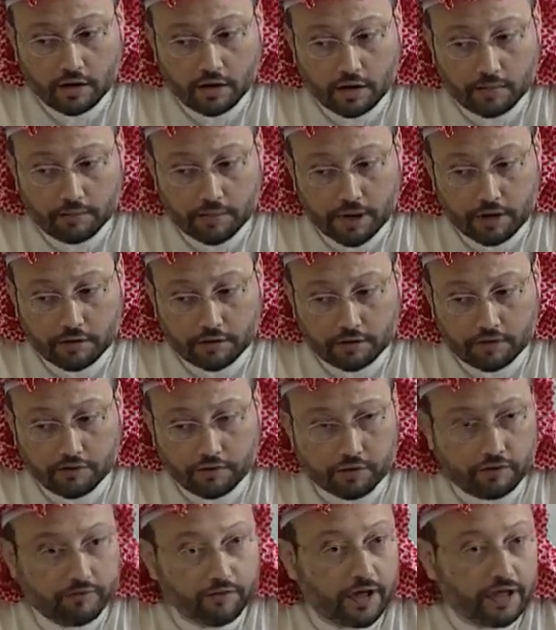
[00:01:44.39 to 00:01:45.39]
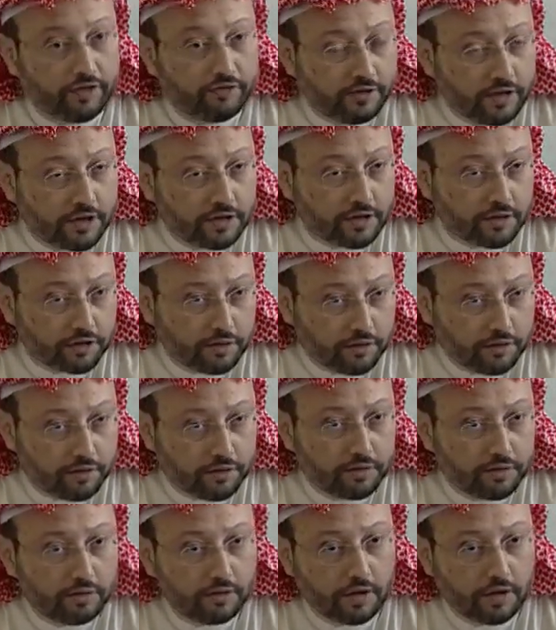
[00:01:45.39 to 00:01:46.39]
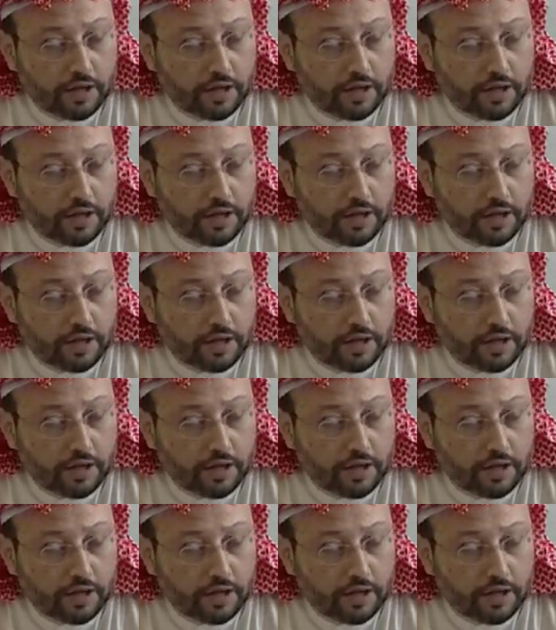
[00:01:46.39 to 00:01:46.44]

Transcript: about 4 or 5 years ago,